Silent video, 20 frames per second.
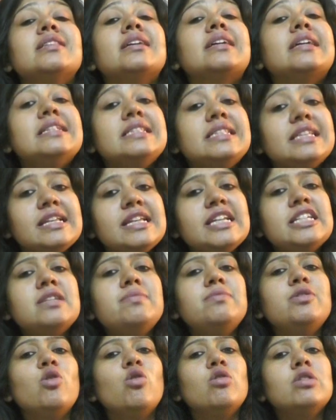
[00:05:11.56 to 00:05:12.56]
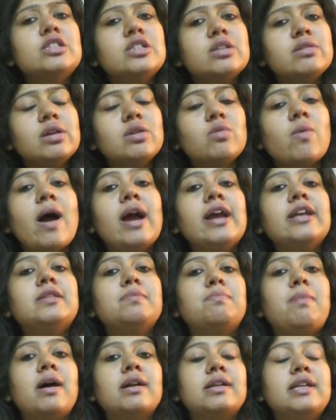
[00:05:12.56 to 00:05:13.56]
The conciliator may also require
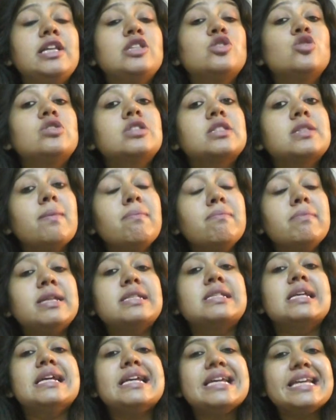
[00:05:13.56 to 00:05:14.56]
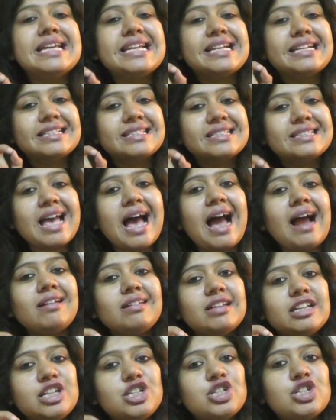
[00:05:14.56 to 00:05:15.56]
the parties to submit
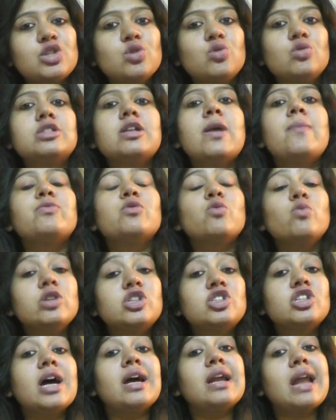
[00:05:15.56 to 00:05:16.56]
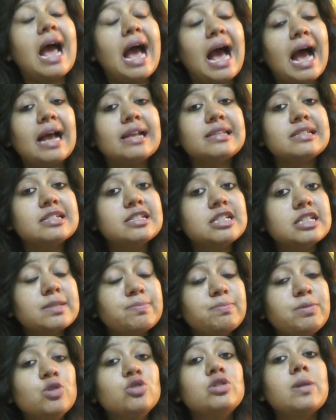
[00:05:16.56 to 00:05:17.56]
exact issues which are at
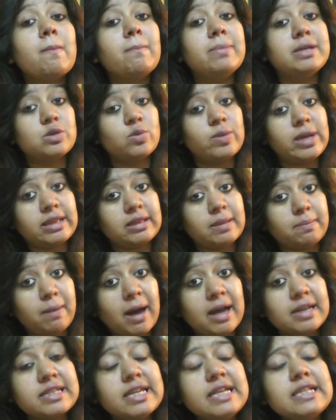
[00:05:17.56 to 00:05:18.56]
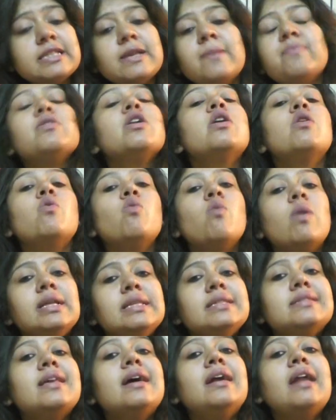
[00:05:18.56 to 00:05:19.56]
dispute between the parties.
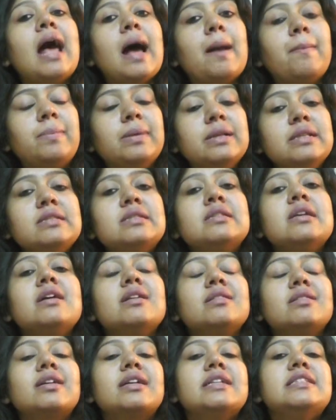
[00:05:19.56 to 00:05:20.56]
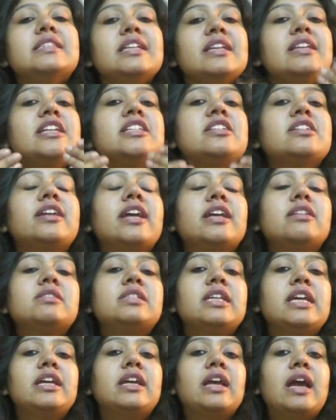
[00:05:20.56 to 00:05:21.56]
Once that happens, the conciliator can
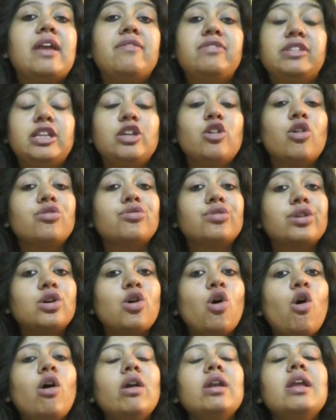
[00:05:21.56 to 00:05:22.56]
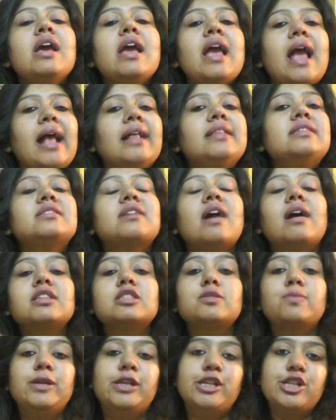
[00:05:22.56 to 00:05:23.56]
take everything on record and
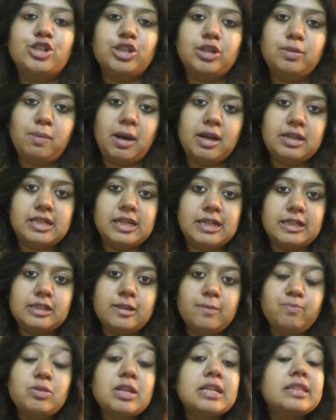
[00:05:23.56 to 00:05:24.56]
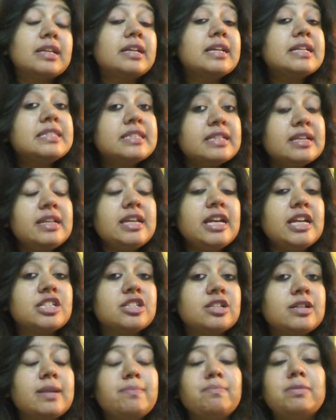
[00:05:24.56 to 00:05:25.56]
start speaking to the parties. The
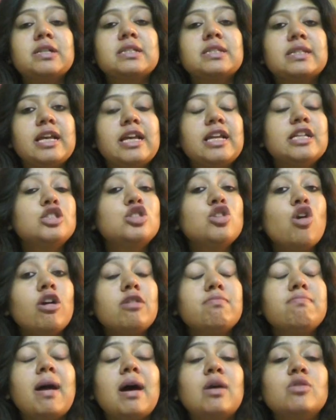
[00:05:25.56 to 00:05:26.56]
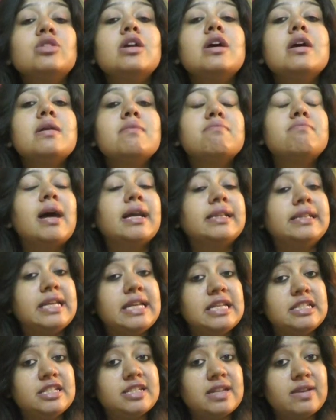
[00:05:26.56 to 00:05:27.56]
conciliator per se is not bound by the
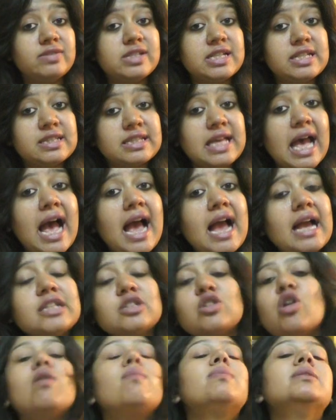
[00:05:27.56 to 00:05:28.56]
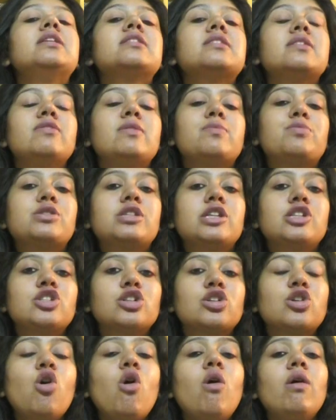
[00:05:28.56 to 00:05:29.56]
Indian Evidence Act or by the Civil
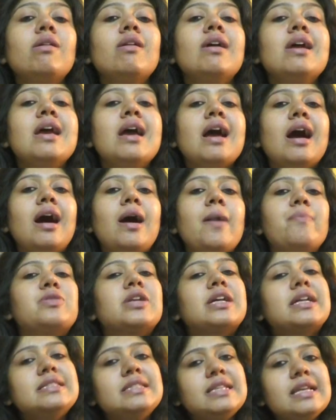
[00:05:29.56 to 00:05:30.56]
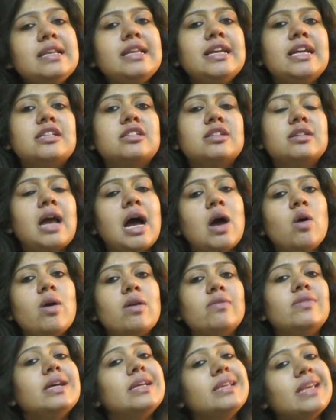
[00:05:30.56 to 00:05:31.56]
Procedure Code. The conciliator,
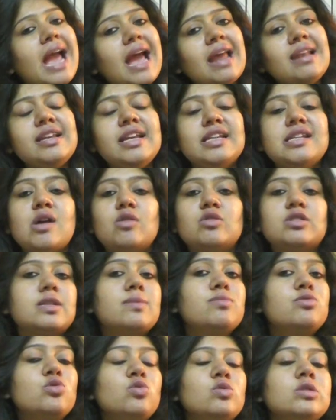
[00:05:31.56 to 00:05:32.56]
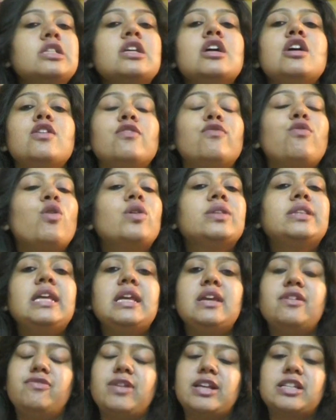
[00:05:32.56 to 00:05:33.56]
however, can lay down some rules for
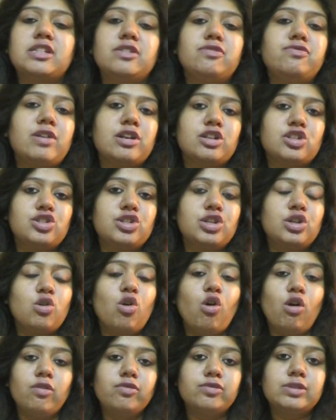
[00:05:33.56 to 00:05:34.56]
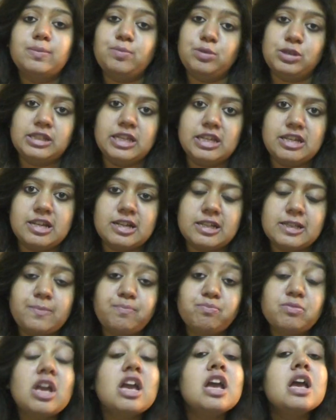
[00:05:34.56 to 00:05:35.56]
the effective functioning of the
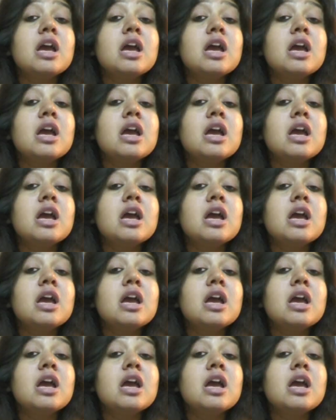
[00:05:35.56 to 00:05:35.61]
proceedings.